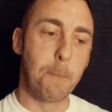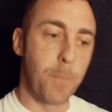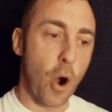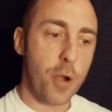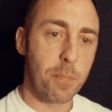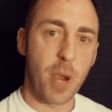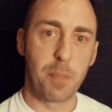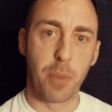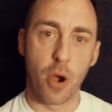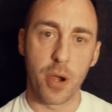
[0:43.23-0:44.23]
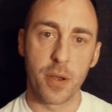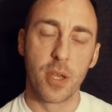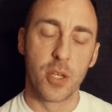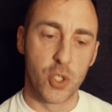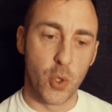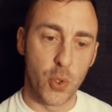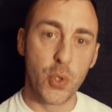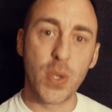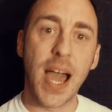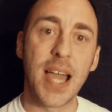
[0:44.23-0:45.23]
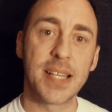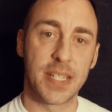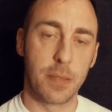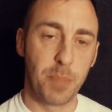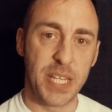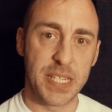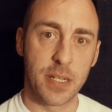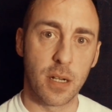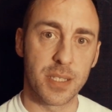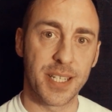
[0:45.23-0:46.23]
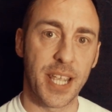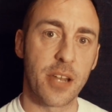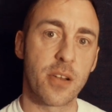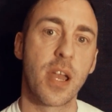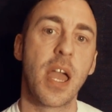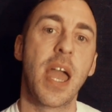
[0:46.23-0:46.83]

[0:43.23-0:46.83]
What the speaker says: part by part so you guys can piece it all together